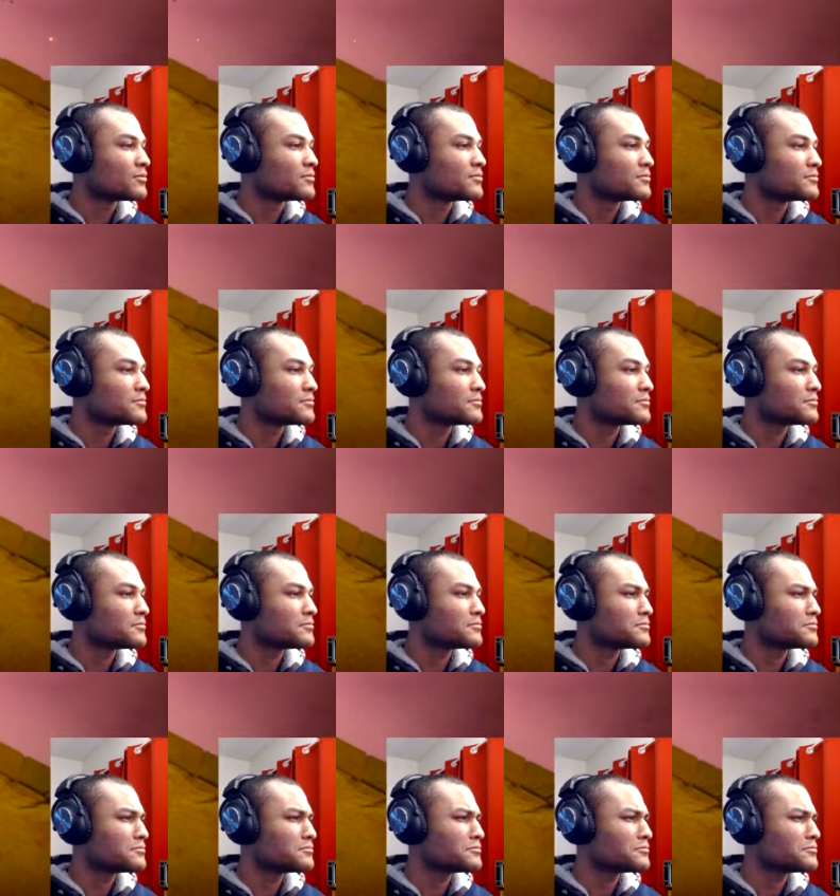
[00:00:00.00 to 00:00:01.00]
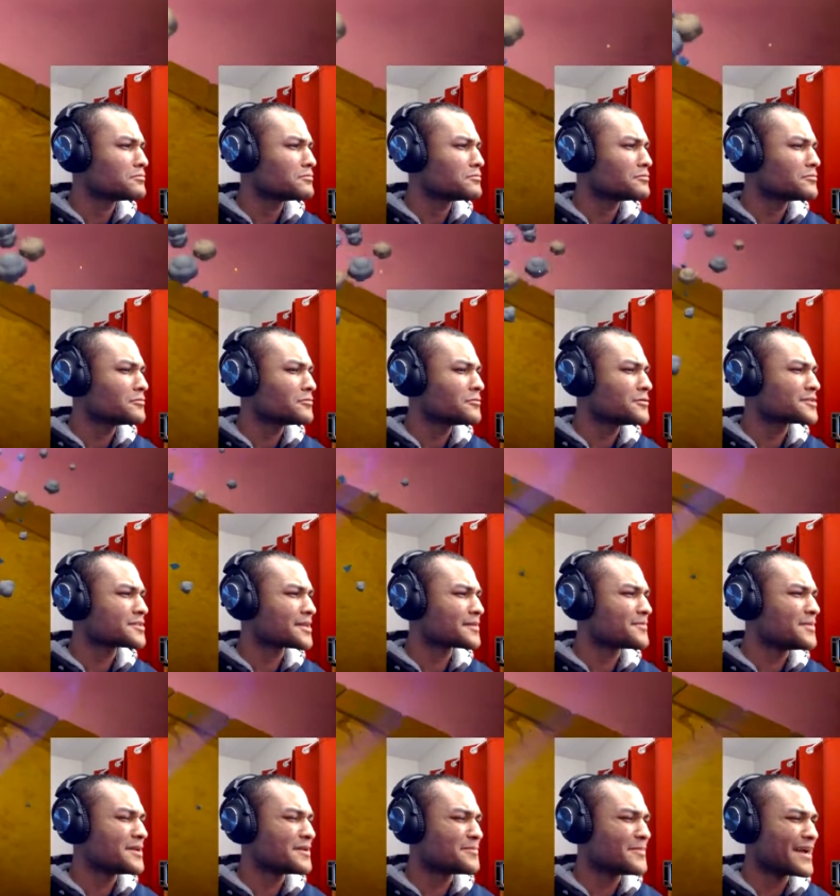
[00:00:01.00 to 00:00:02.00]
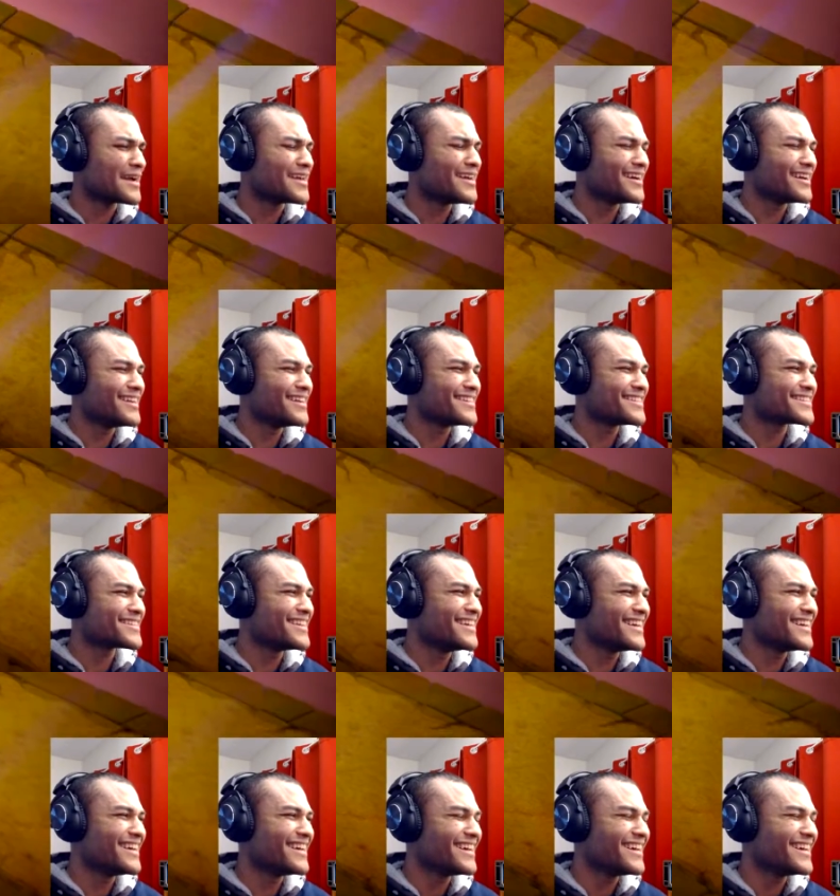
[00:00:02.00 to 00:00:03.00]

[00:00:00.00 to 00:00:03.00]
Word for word: Ooh. He's got a pink back on his.